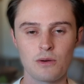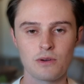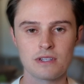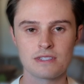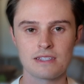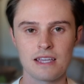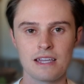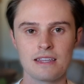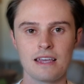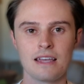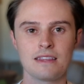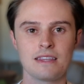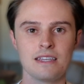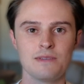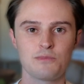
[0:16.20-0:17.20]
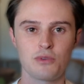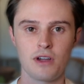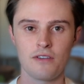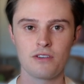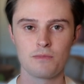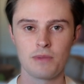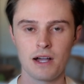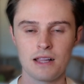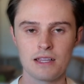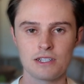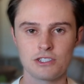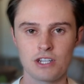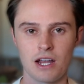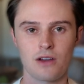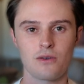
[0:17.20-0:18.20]
I want to say that the private
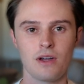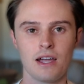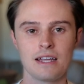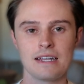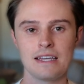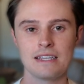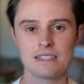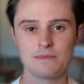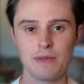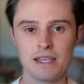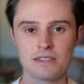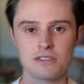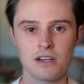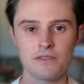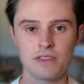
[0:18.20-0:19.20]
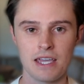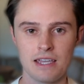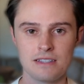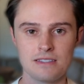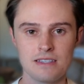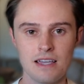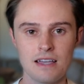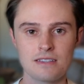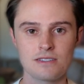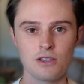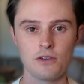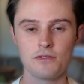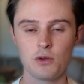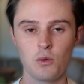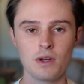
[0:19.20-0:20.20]
pilot Checkride is based off the ACS.
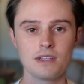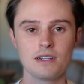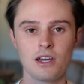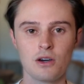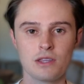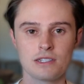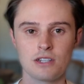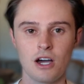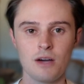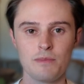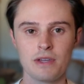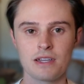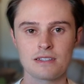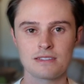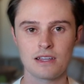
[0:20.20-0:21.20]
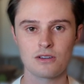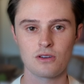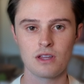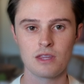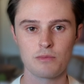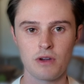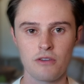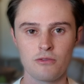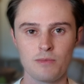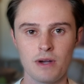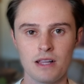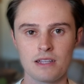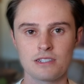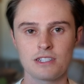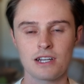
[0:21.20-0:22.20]
So if you want to know the topics that are on the private
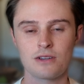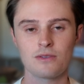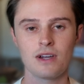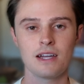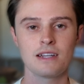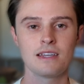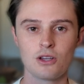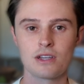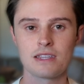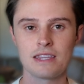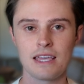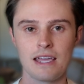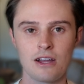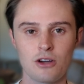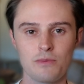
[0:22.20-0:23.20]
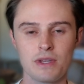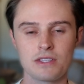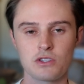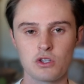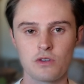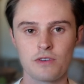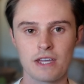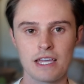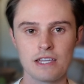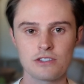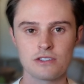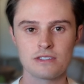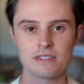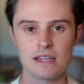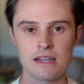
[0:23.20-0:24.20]
pilot Checkride, look at the Airman
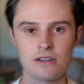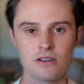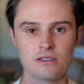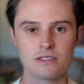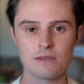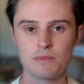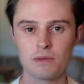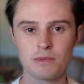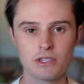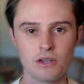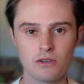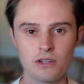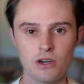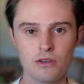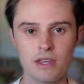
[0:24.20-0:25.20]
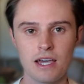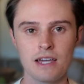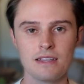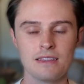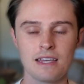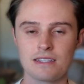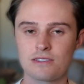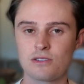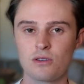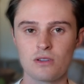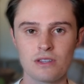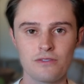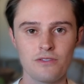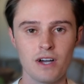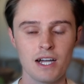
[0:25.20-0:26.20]
Certification Standards. Some people don't know that, and that's
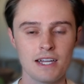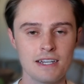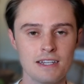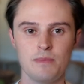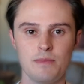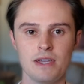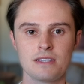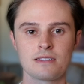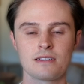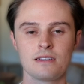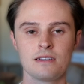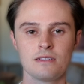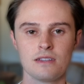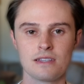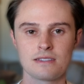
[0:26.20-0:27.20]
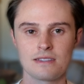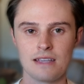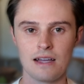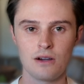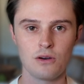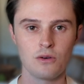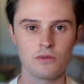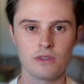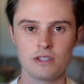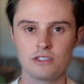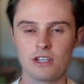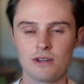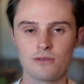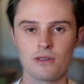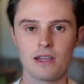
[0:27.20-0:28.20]
totally fine. It basically lists out the
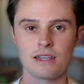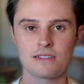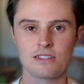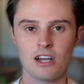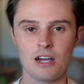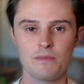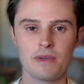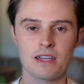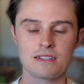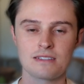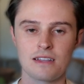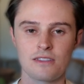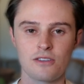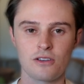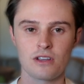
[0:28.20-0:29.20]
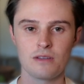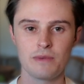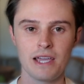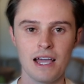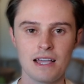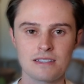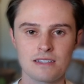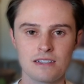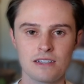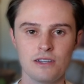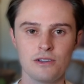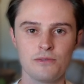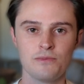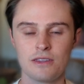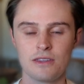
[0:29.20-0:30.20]
generalized topics that they're going to be asking
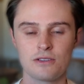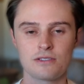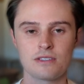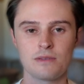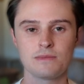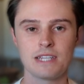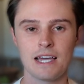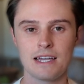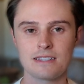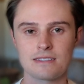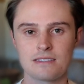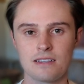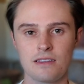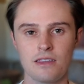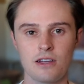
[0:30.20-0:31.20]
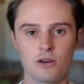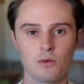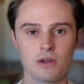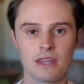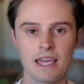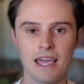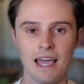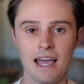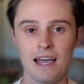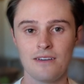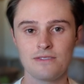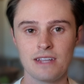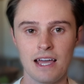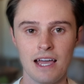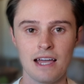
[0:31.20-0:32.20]
you, and there's some tasks in there where they
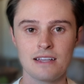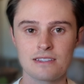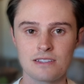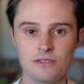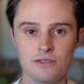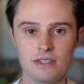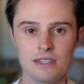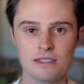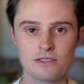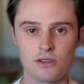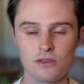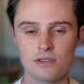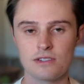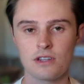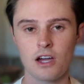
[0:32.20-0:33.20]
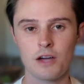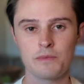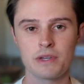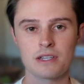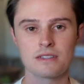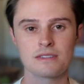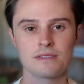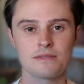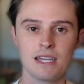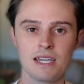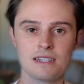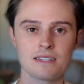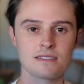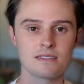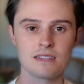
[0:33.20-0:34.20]
have to ask you these certain topics,
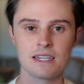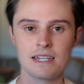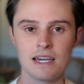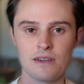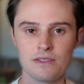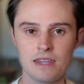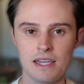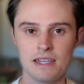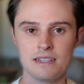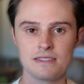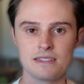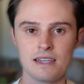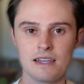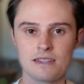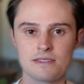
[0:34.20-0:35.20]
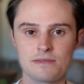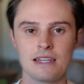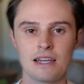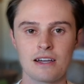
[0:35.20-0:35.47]
and it's laid out in the ACS.